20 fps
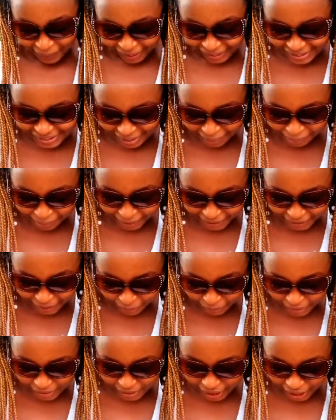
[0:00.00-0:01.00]
somebody
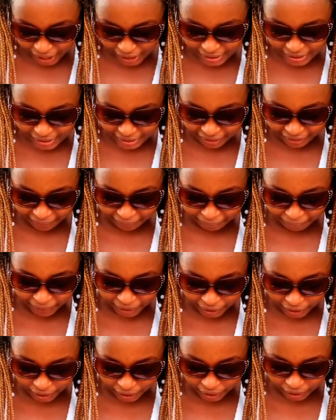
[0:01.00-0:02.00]
was asking
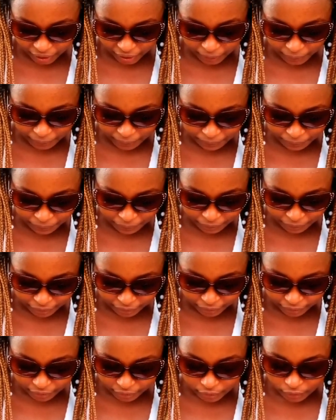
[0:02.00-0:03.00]
me
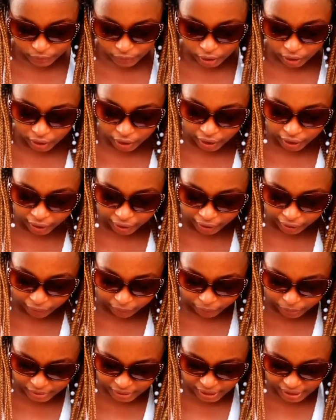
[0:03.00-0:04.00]
do
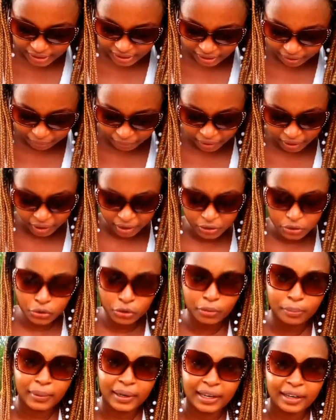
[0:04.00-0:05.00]
you
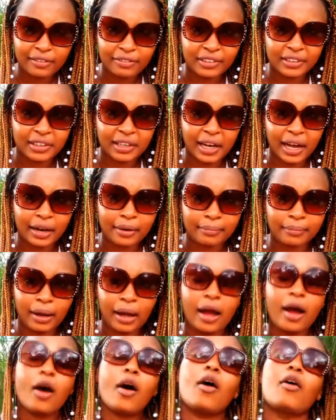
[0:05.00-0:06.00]
believe in karma?
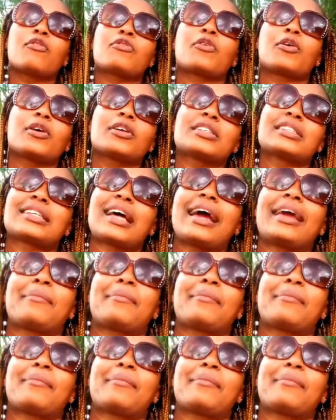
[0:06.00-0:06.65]
Of course I